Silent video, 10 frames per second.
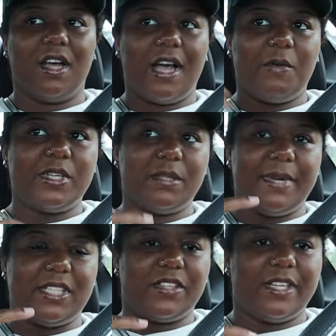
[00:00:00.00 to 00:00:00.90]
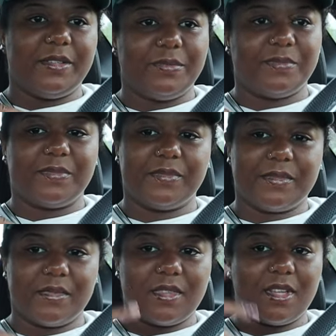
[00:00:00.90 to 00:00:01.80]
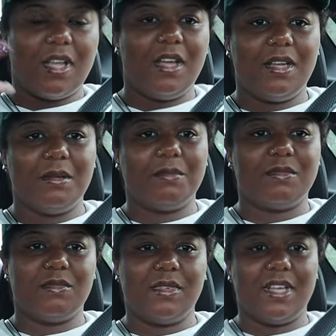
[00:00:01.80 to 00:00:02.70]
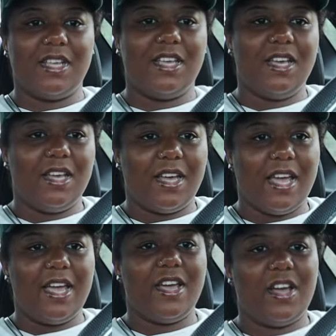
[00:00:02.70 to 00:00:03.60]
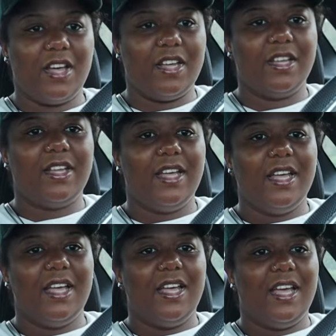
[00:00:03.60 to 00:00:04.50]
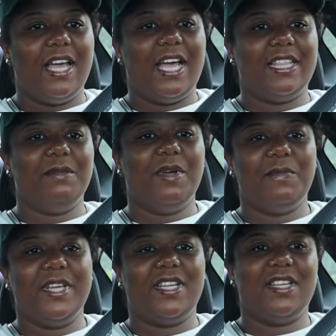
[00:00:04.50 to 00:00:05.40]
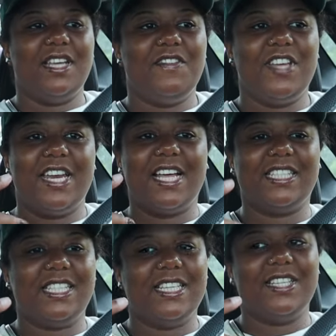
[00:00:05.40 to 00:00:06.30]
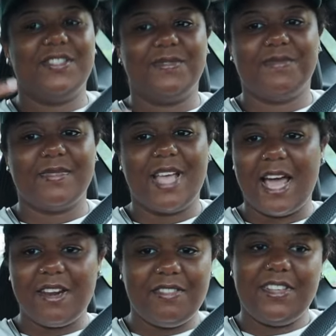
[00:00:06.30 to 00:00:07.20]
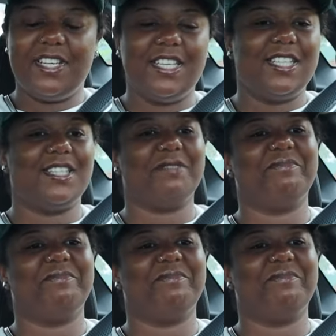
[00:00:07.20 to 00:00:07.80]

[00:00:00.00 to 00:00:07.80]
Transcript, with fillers: I want some ice cream. Um yeah, hey y'all. At the moment, if you cannot tell, I don't feel good.